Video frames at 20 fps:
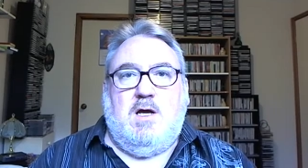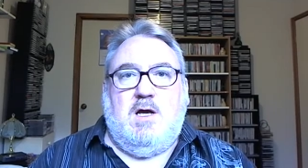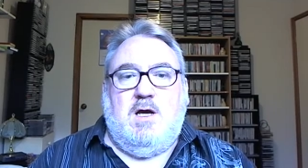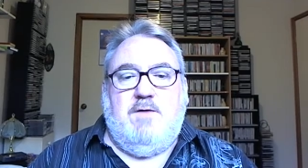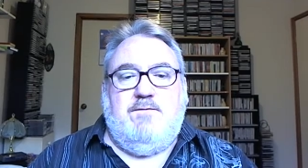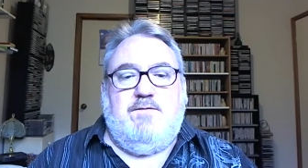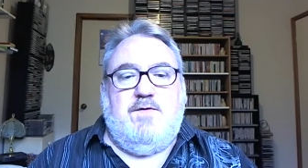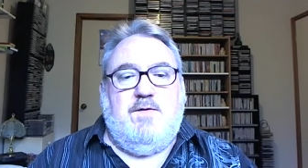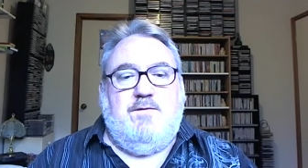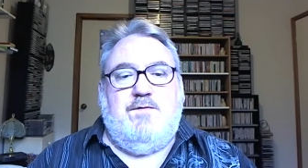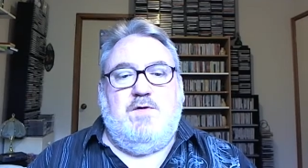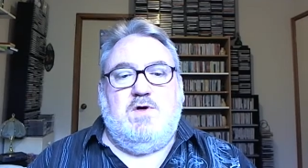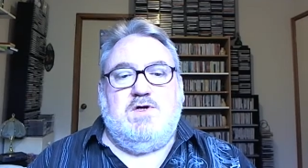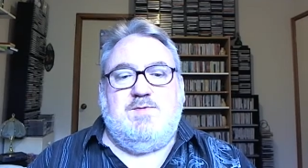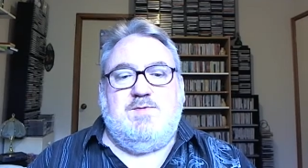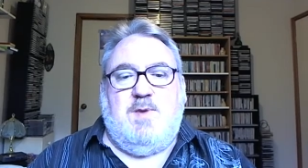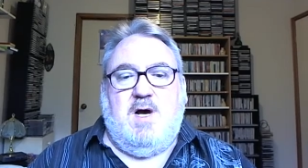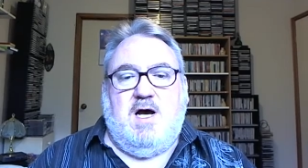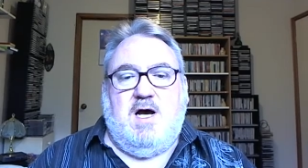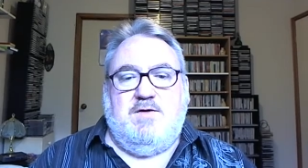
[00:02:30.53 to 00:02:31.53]
If the
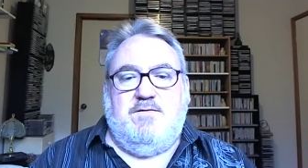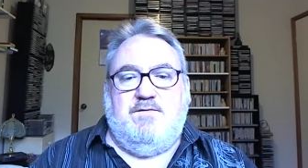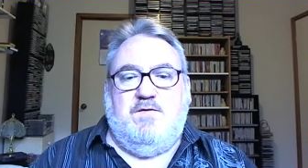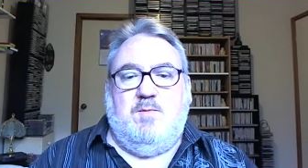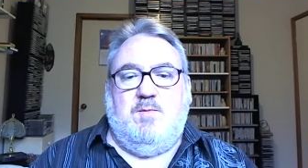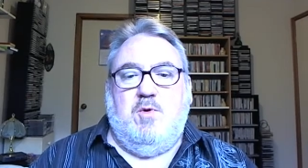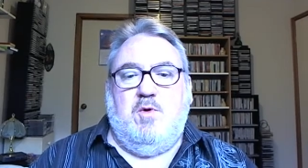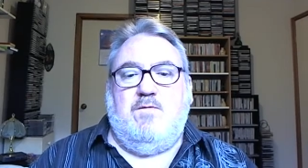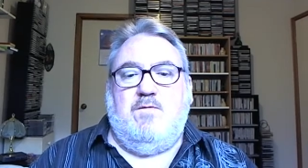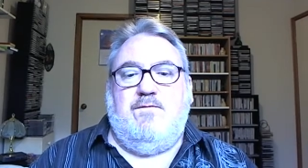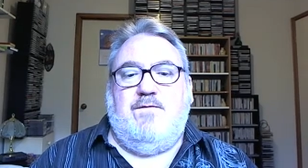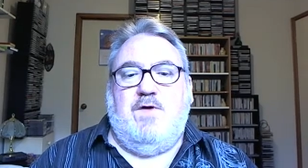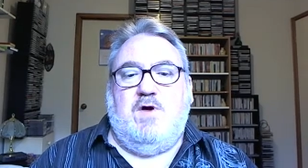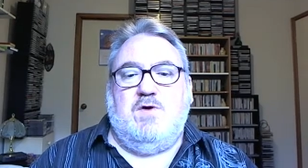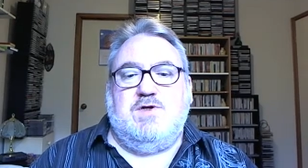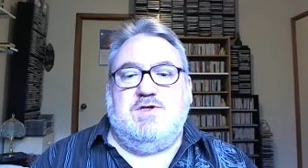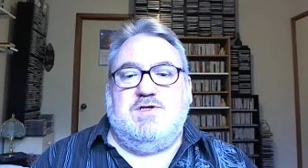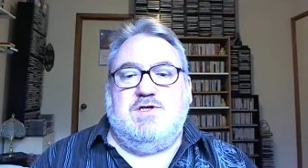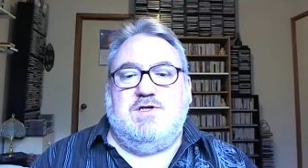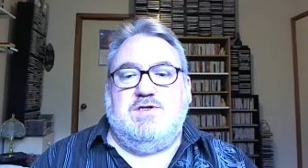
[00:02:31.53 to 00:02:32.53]
first part of the book
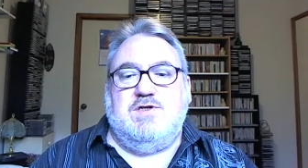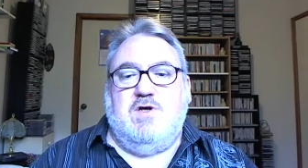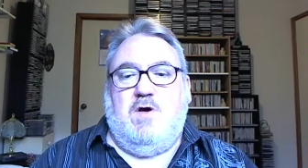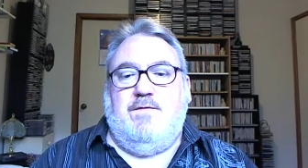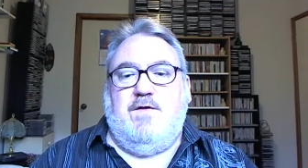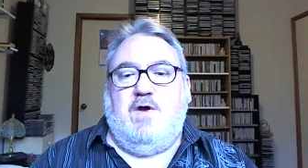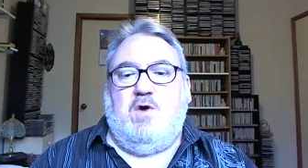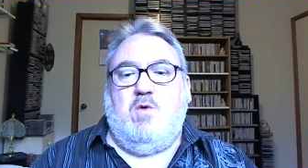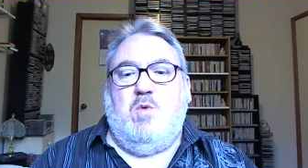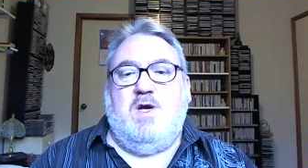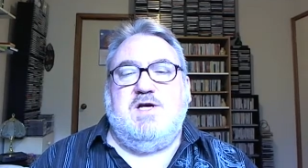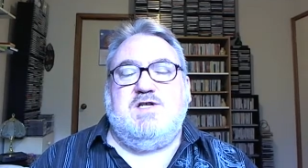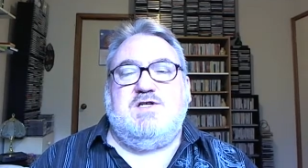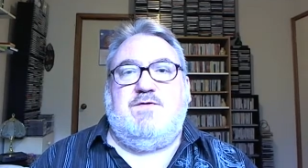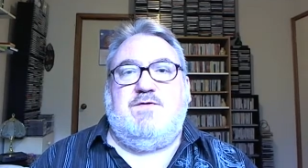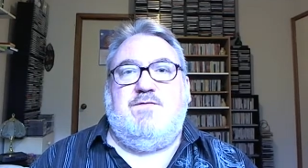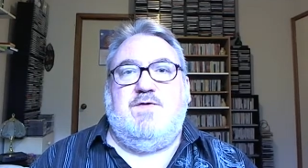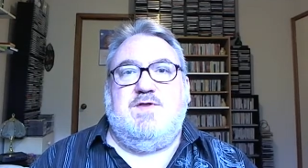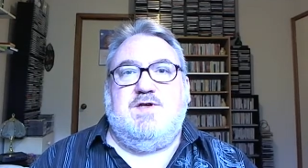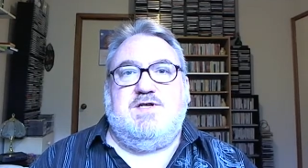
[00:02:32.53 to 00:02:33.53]
focuses on the quest
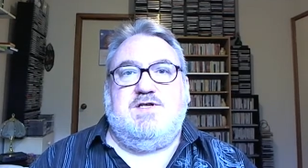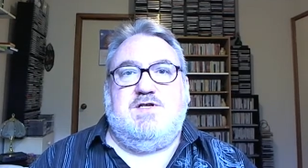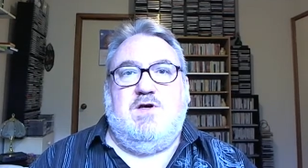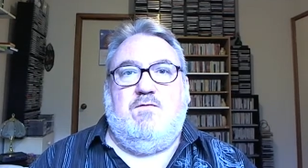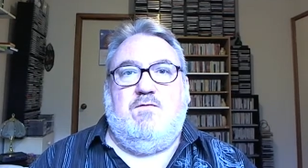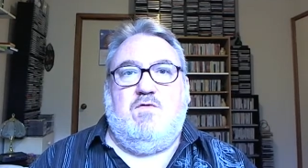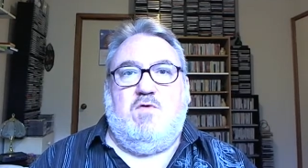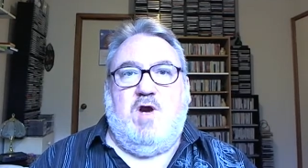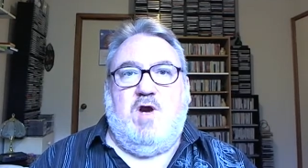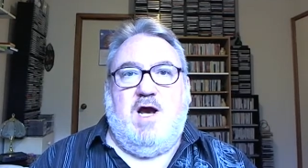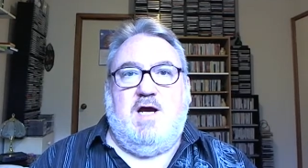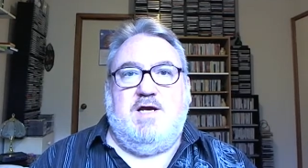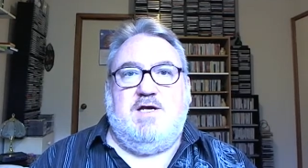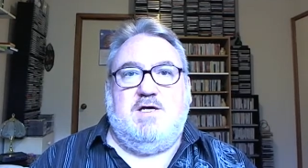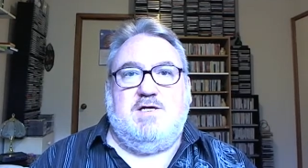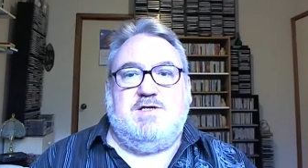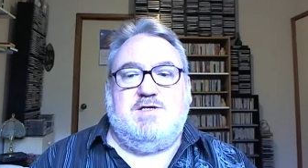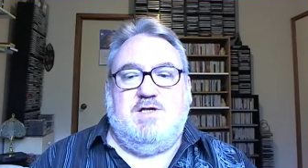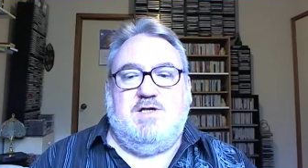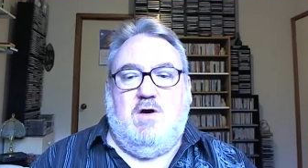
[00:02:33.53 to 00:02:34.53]
for the
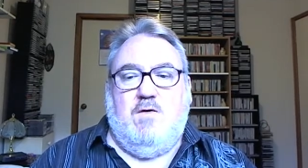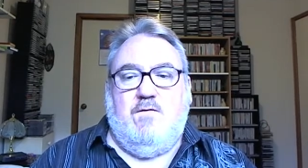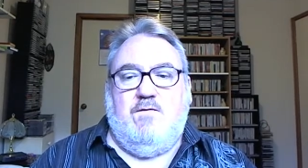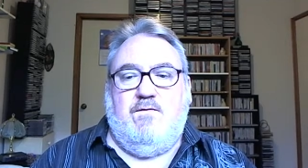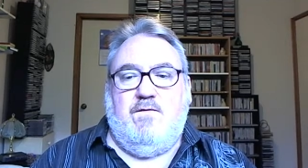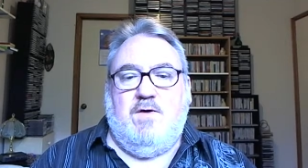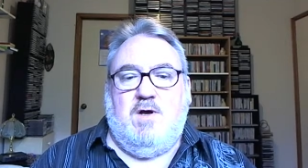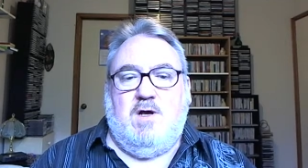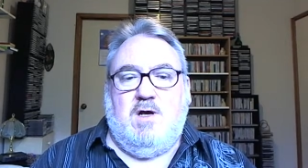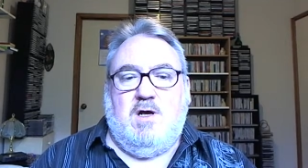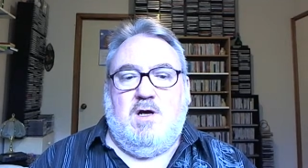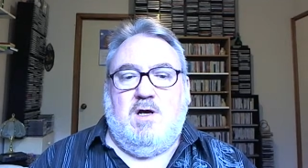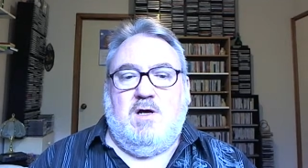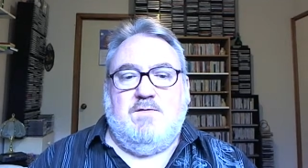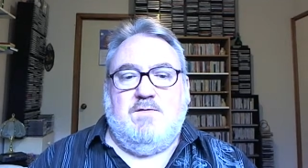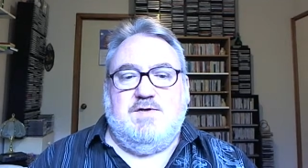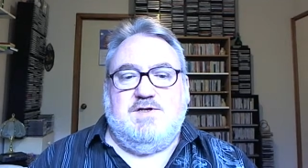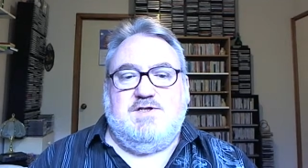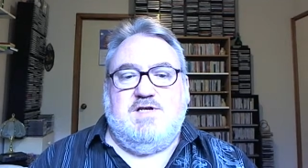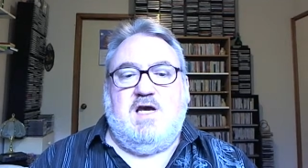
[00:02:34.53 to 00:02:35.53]
self-creating self,
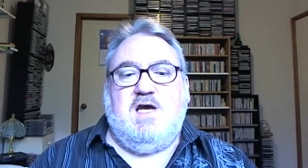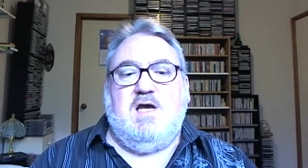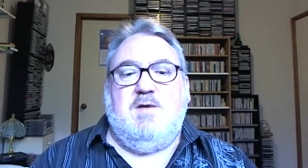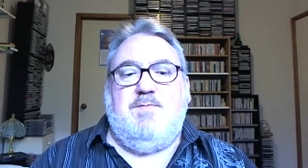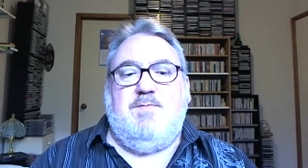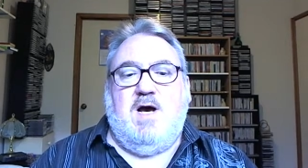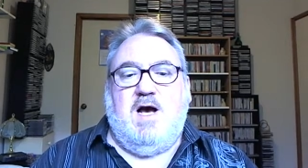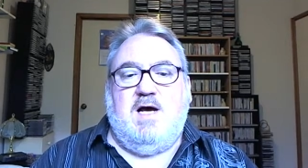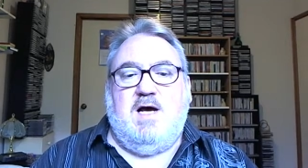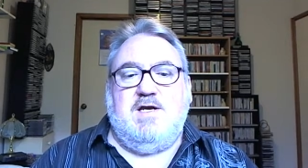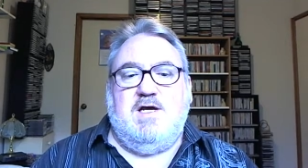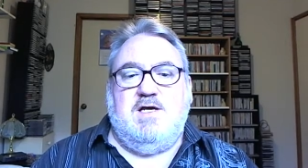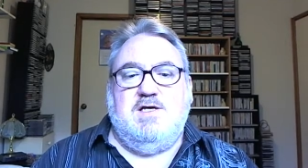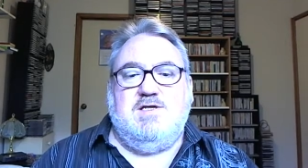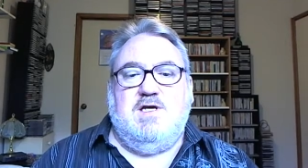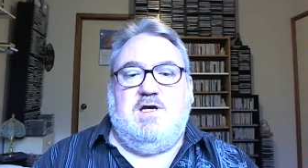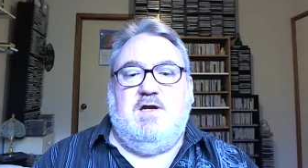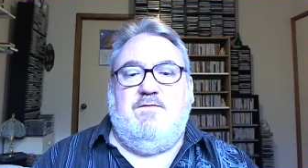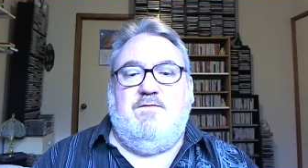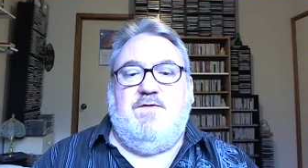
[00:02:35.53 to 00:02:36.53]
the second part is
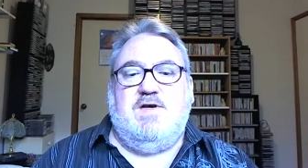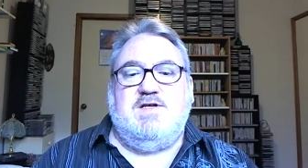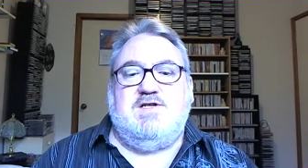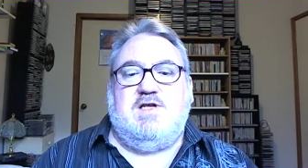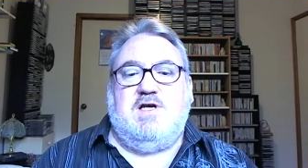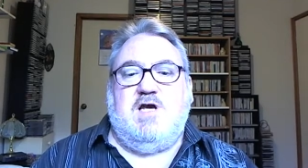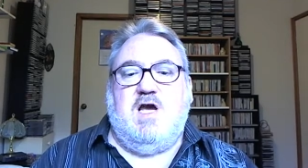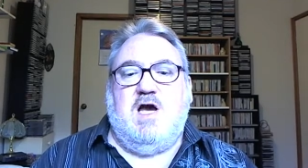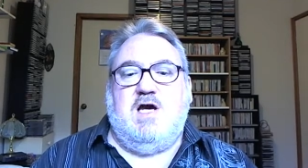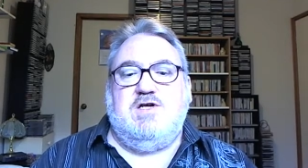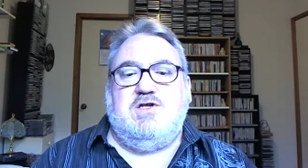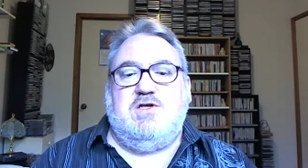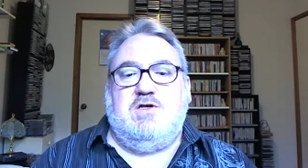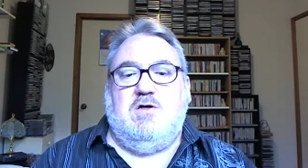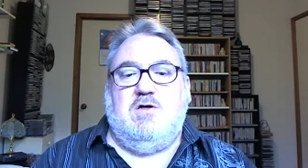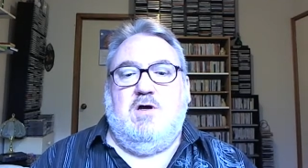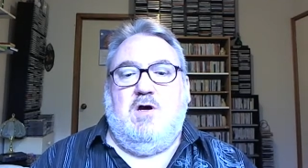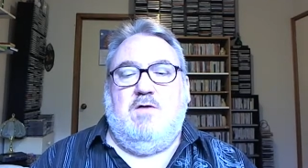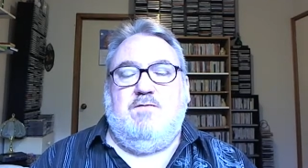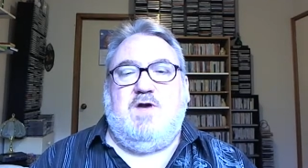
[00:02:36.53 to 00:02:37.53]
an
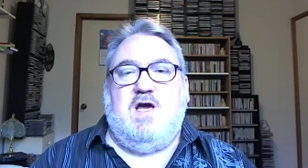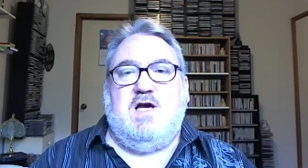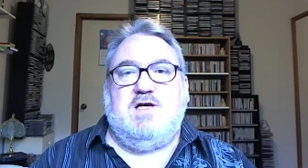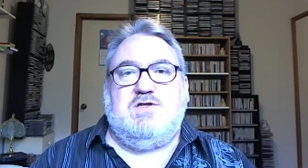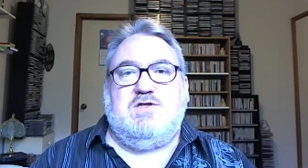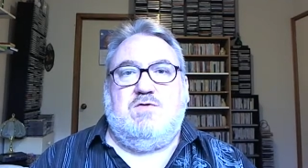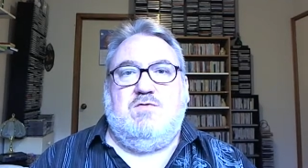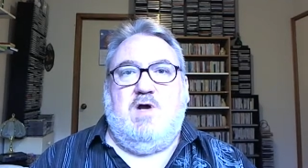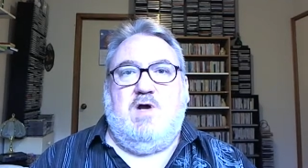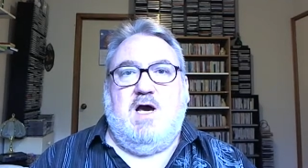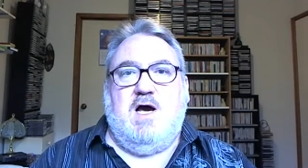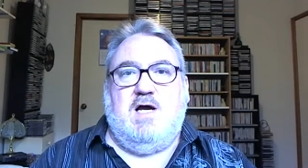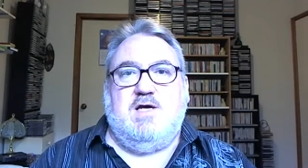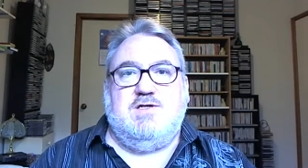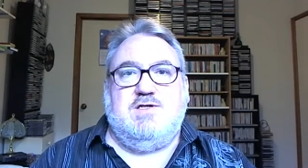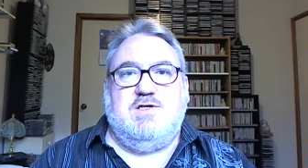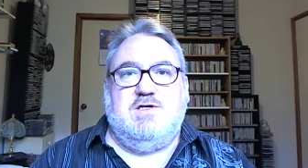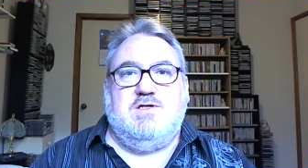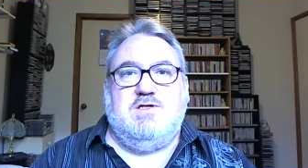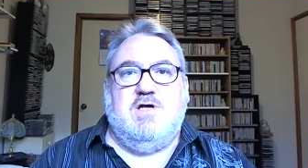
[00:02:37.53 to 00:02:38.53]
investigation of
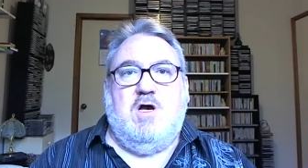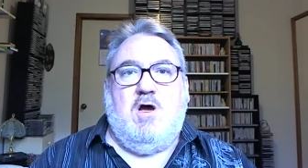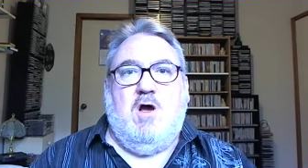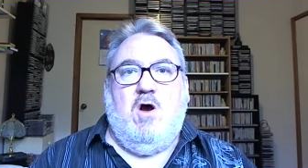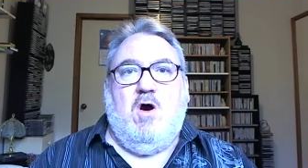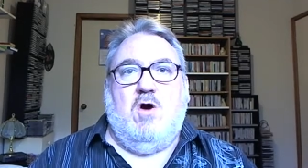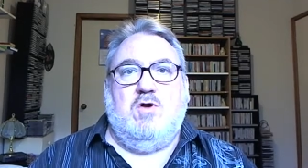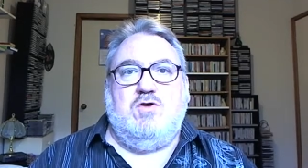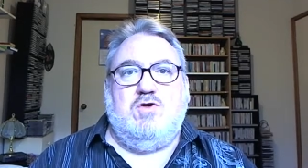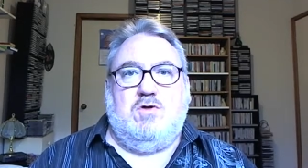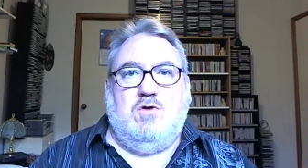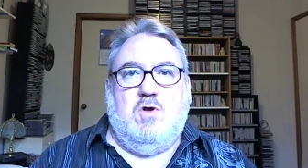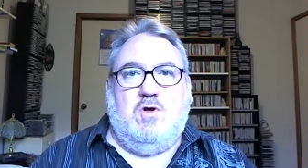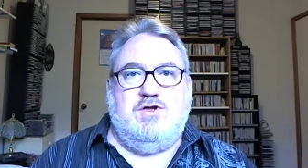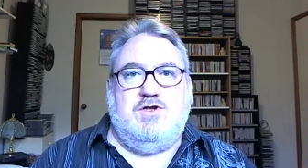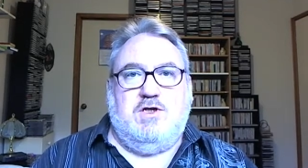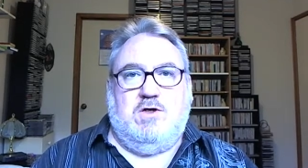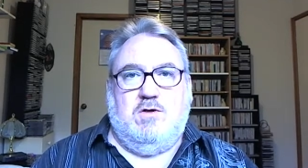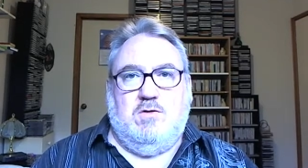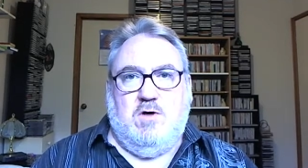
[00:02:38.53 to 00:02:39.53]
Castoriadis's
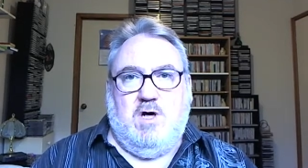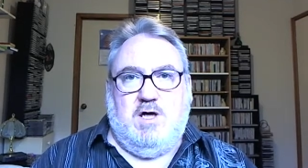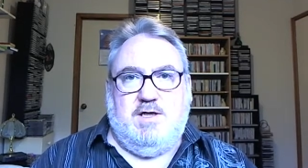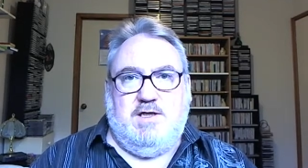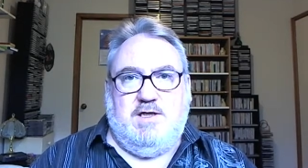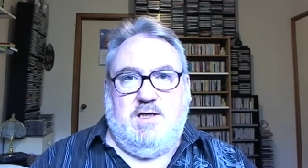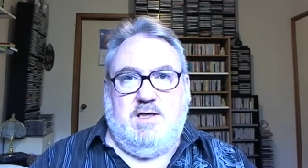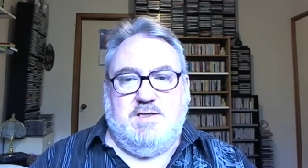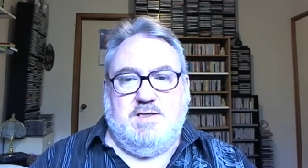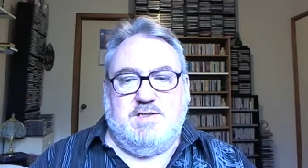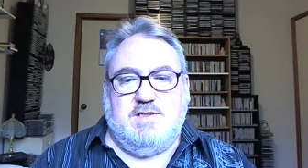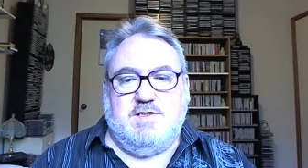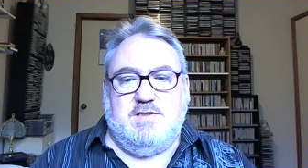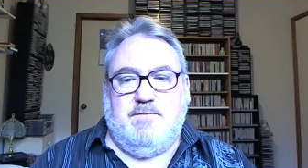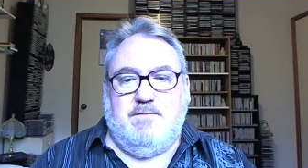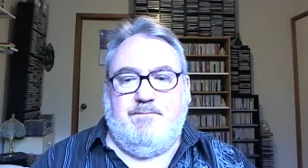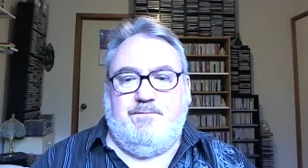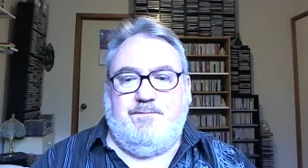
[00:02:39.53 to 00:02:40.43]
ontological ideas.